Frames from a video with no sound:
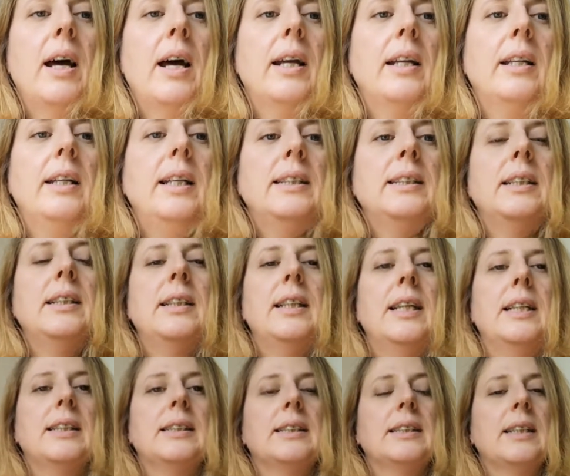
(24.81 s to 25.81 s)
I knitted
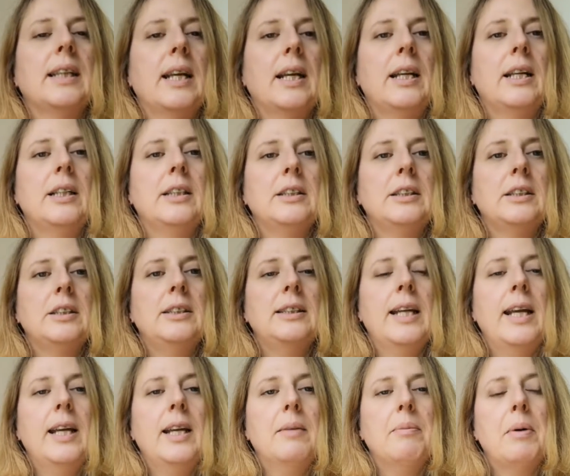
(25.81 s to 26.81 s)
this to
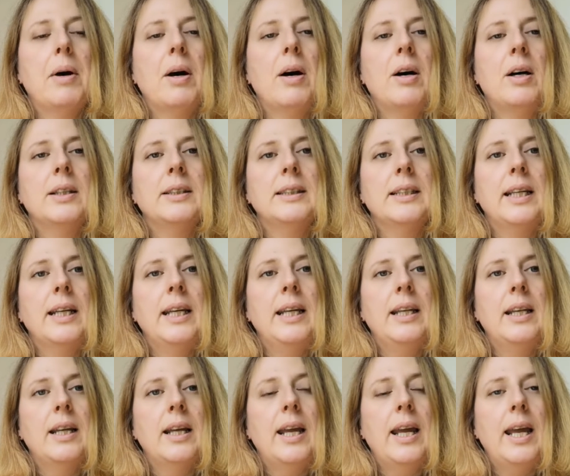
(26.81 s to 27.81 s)
take part
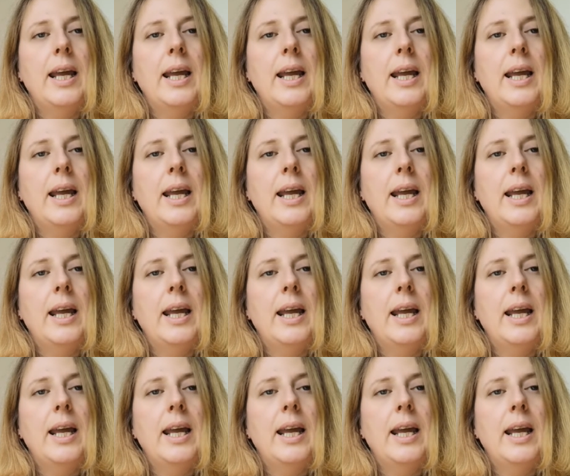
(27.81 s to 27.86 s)
in